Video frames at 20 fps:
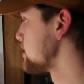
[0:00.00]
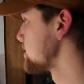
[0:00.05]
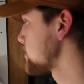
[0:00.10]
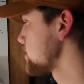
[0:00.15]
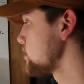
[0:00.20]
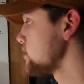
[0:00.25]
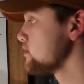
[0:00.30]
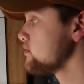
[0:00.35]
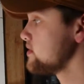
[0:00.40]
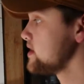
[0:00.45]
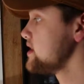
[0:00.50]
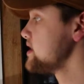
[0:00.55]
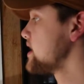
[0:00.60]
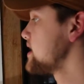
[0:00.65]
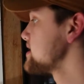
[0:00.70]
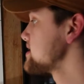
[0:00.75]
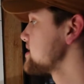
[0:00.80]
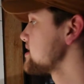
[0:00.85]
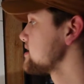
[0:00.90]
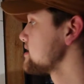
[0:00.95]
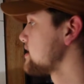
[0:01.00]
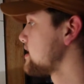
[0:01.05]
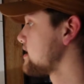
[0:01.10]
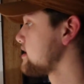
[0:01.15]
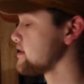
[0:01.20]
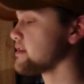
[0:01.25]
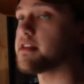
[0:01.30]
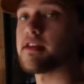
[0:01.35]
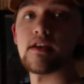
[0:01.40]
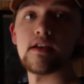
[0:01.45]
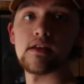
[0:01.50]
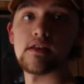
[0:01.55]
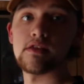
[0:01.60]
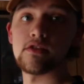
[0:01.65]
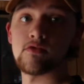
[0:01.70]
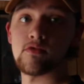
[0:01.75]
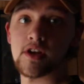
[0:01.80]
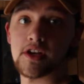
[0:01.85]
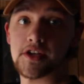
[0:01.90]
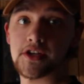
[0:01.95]
So realizing that
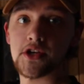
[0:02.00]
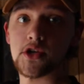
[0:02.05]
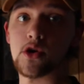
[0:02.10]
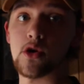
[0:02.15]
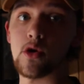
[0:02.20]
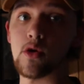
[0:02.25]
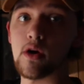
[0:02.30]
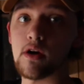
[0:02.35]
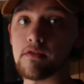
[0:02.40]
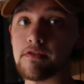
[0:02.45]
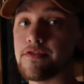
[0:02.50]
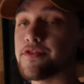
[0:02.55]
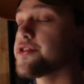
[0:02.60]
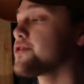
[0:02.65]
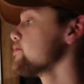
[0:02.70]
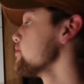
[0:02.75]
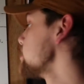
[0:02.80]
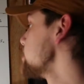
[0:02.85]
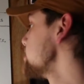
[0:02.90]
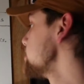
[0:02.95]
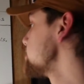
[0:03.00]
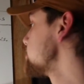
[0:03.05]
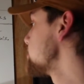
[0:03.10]
the ratio of 3